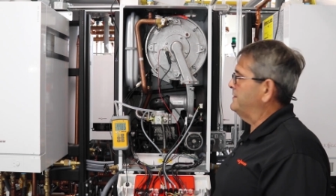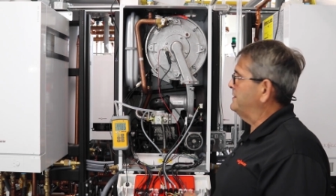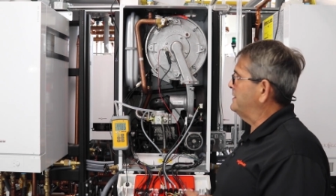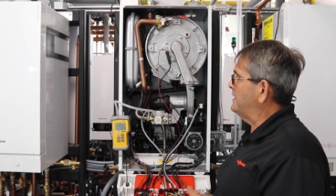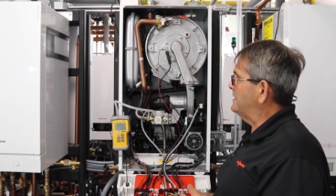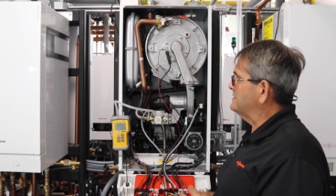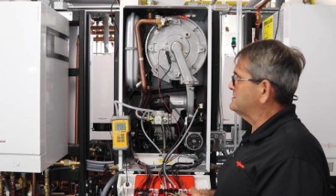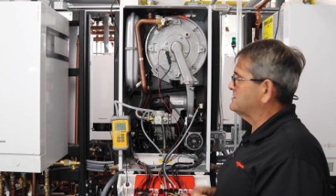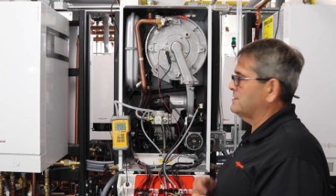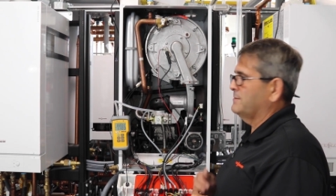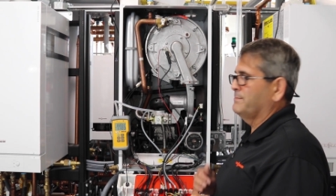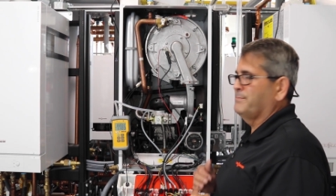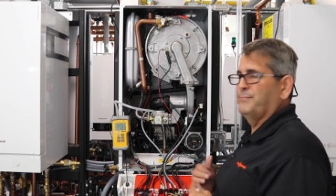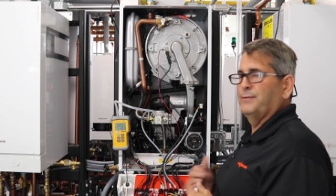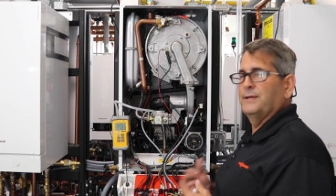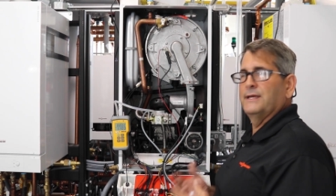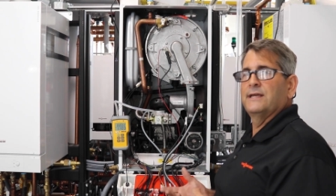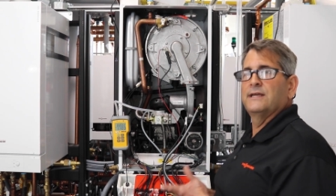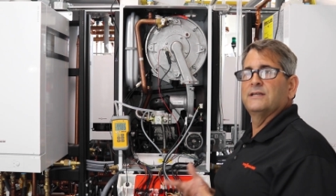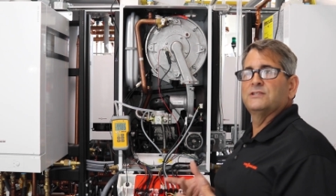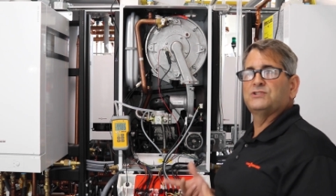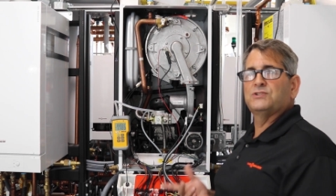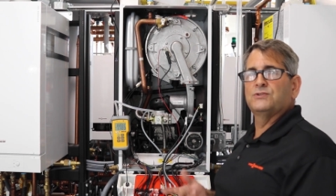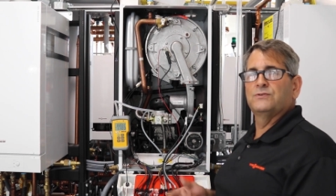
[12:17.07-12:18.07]
And that's a
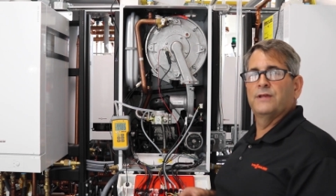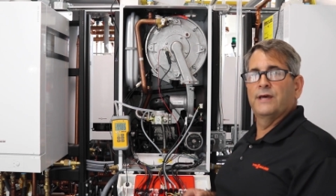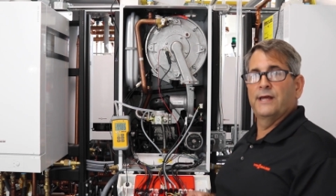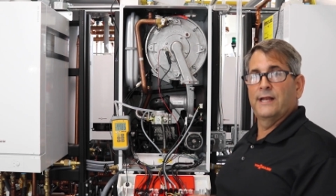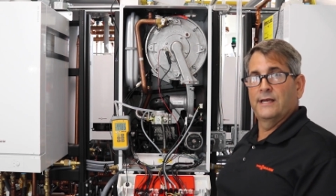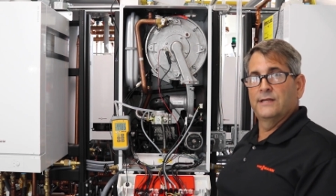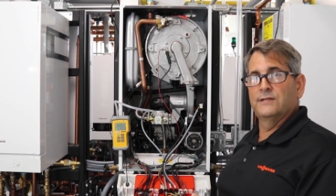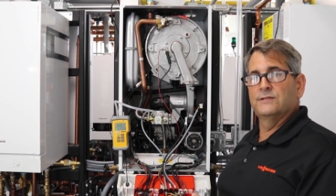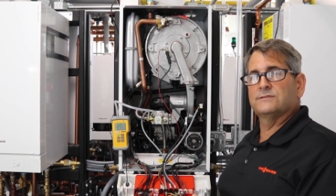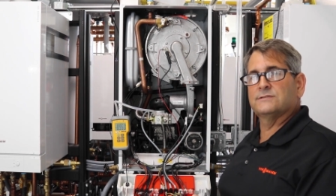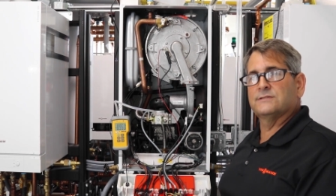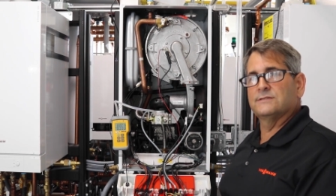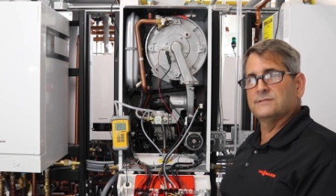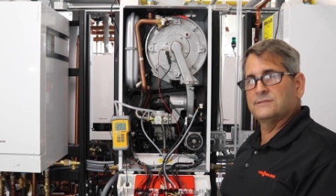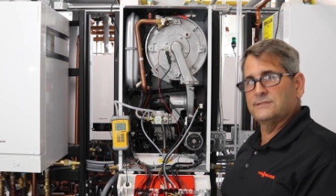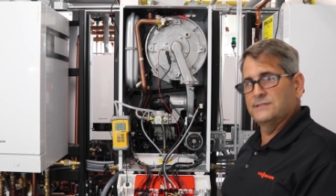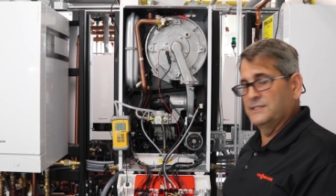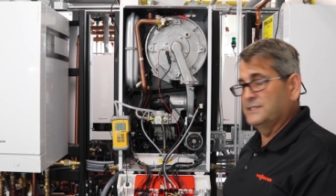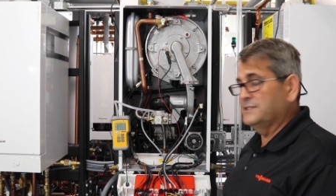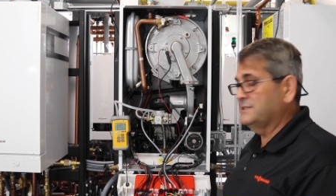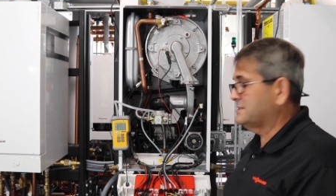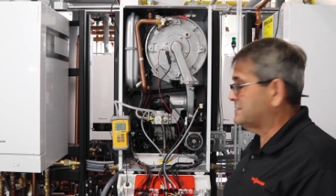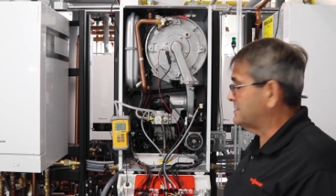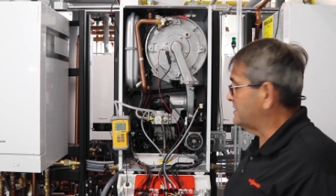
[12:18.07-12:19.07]
big issue that I used to
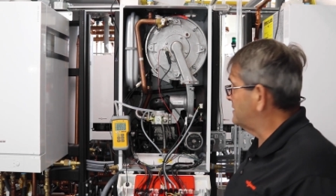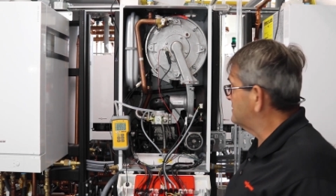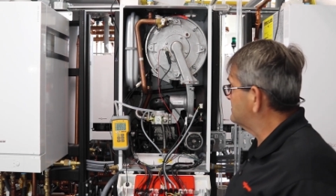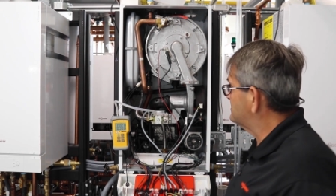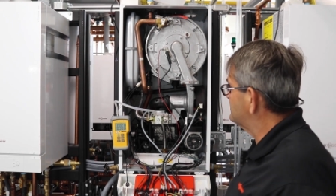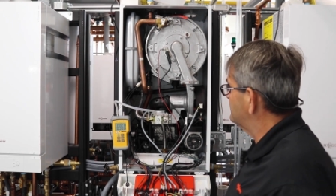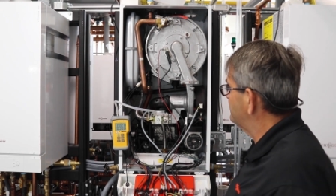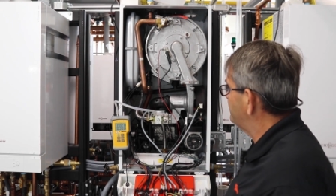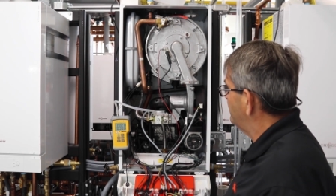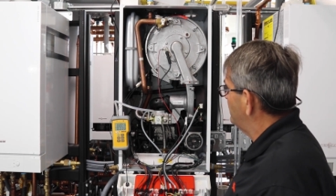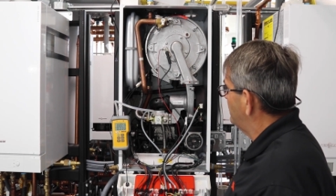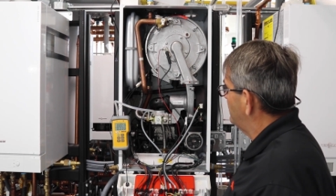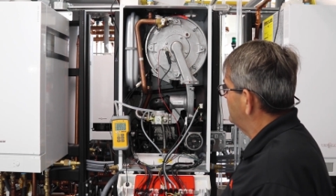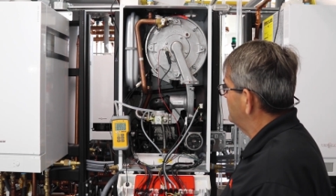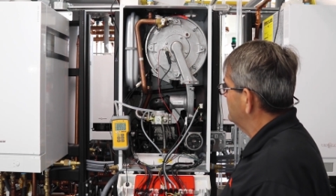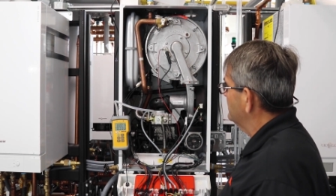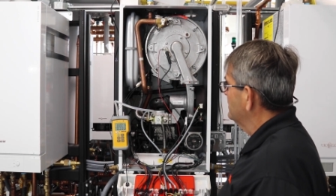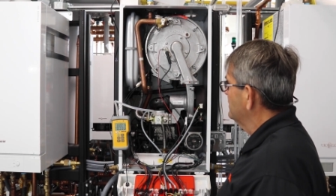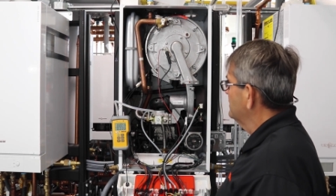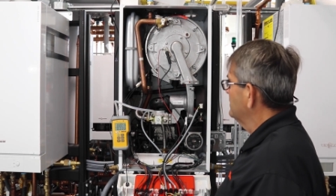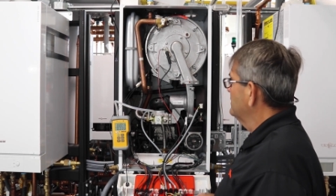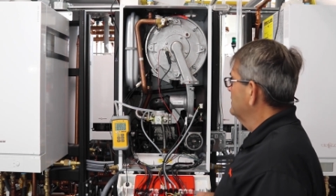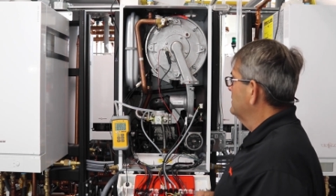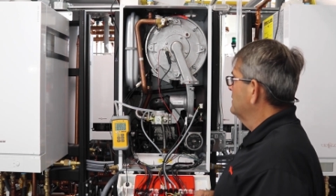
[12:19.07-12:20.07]
see in tech support,
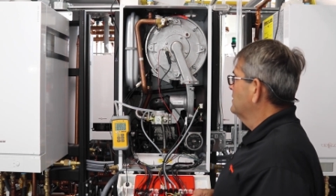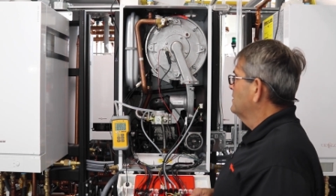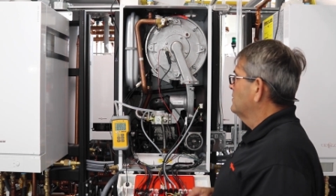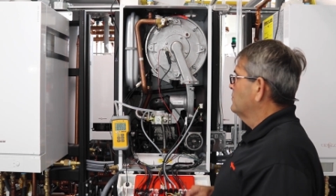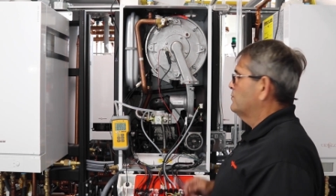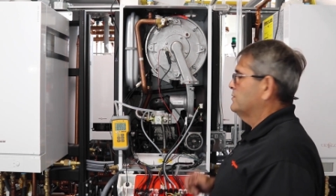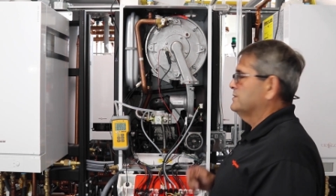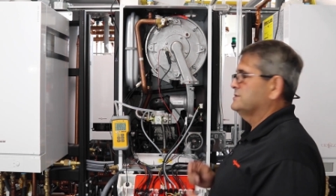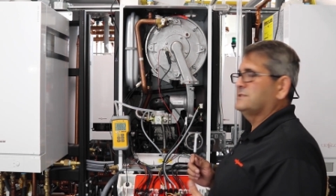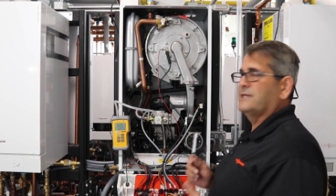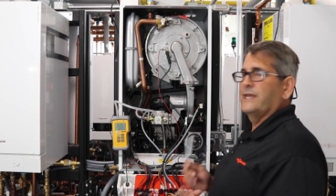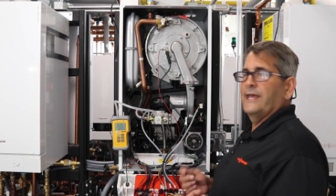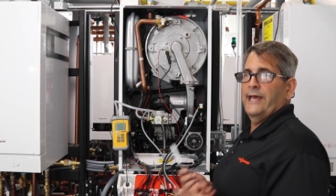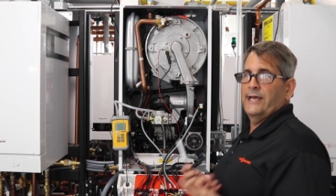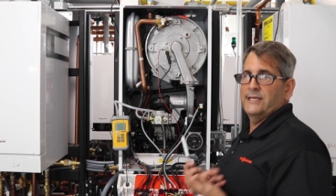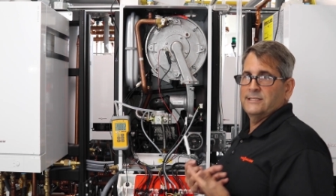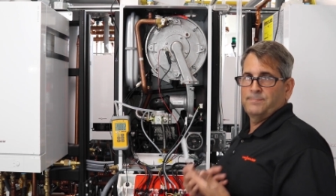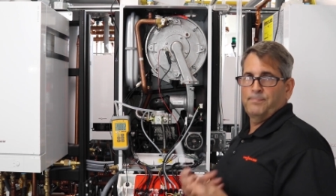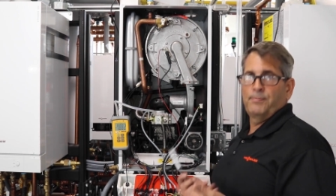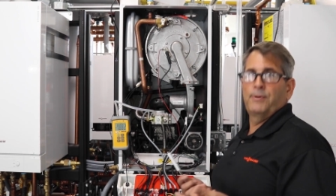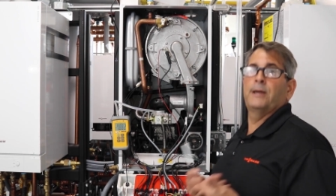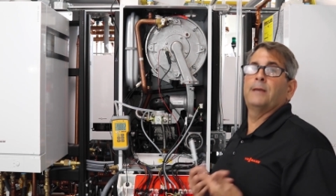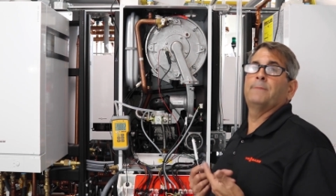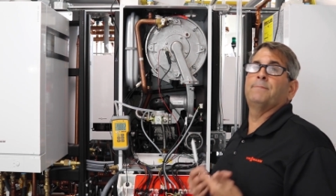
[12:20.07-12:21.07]
was
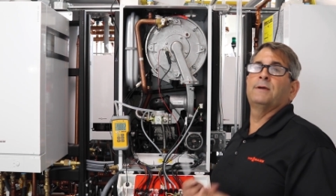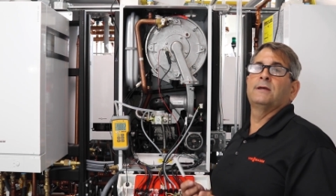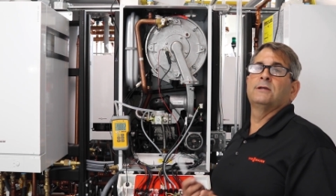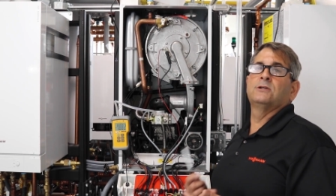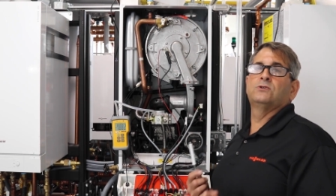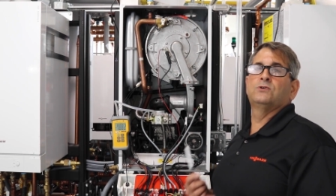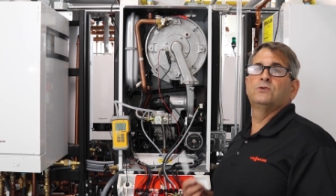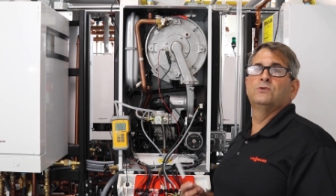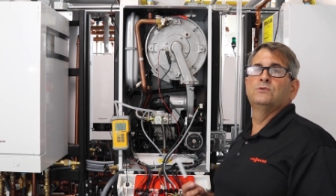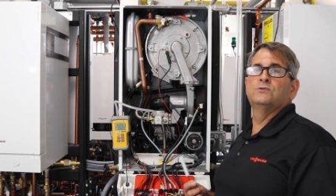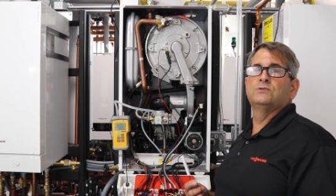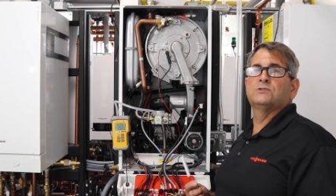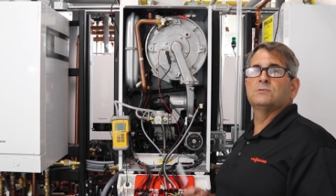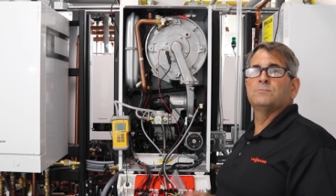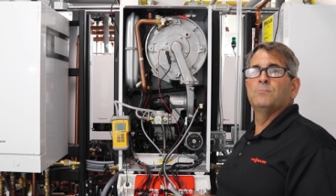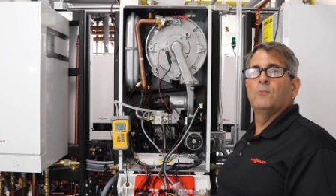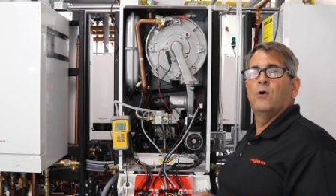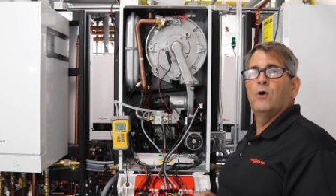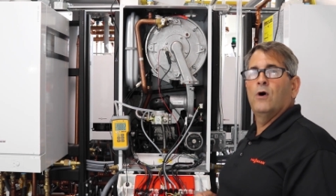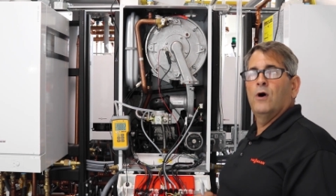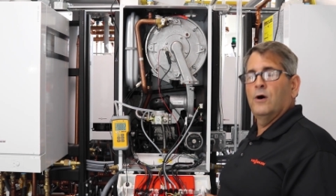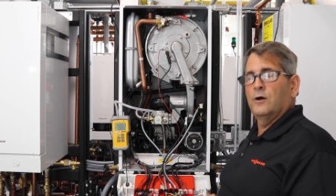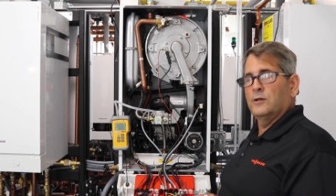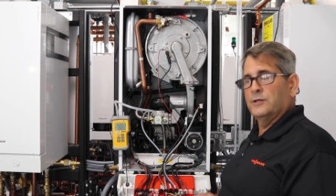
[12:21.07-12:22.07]
gas piping too
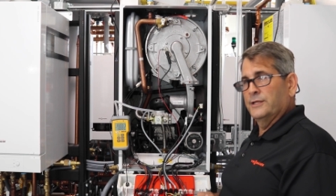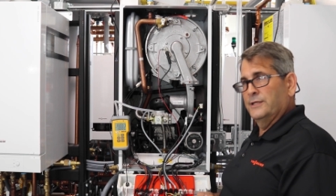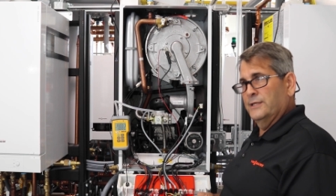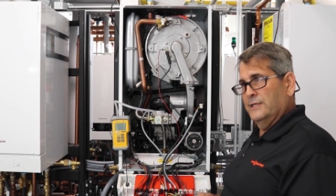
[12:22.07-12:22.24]
small.